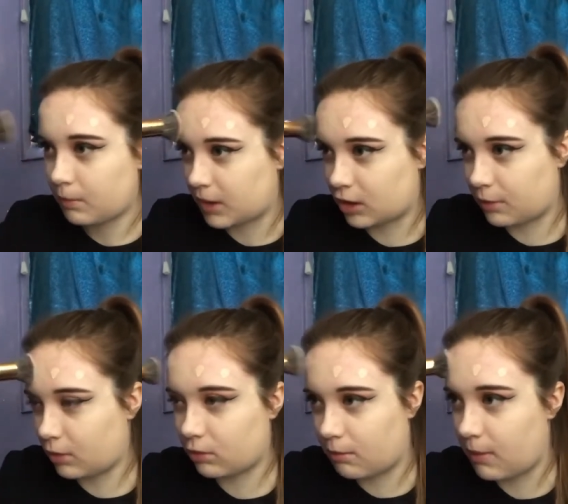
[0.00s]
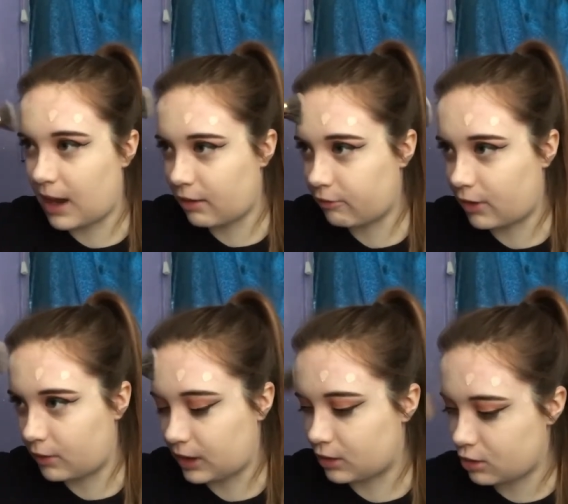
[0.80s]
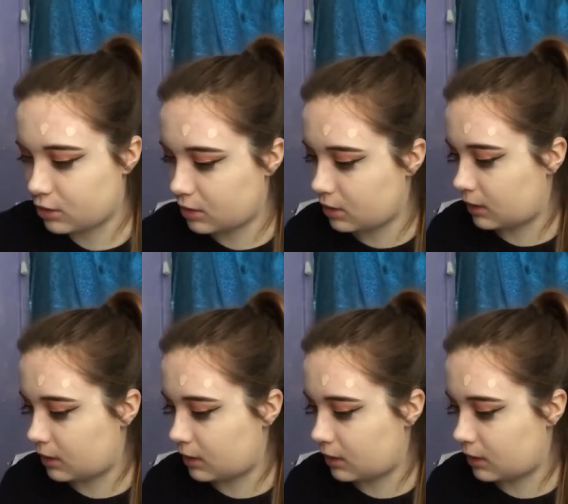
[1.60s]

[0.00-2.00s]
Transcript: But they're both matte foundation.